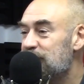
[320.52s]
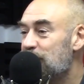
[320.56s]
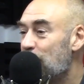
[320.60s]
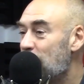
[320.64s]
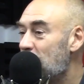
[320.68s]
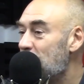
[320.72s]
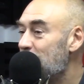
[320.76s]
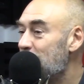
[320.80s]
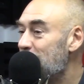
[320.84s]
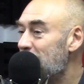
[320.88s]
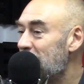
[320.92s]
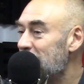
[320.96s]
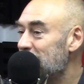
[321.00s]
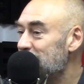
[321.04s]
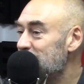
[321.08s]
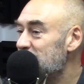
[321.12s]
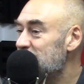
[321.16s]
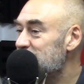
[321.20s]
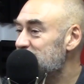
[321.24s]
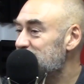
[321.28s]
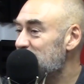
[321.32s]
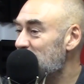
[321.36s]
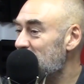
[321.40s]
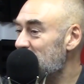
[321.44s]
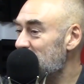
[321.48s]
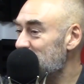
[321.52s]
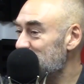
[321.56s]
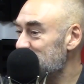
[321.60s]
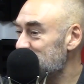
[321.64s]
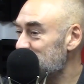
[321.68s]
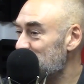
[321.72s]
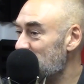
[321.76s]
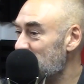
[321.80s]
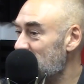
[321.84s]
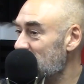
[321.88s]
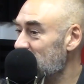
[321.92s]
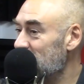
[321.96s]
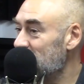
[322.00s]
quite a bad miss by him as
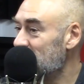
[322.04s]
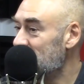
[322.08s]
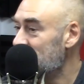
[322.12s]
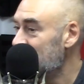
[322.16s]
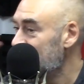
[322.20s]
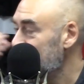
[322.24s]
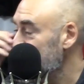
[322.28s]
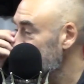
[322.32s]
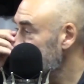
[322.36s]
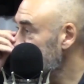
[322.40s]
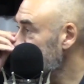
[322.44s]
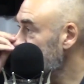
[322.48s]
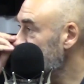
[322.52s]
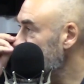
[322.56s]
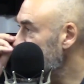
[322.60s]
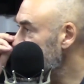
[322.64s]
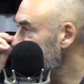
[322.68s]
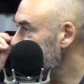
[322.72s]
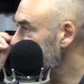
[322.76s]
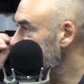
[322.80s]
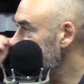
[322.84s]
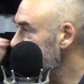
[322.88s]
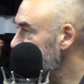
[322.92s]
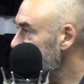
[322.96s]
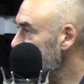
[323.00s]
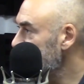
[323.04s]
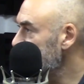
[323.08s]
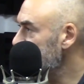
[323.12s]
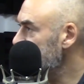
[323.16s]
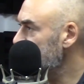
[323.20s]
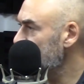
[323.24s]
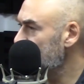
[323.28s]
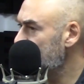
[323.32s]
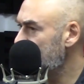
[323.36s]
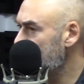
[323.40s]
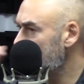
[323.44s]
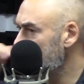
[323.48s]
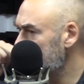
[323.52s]
well. He races
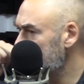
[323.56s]
onto a pass.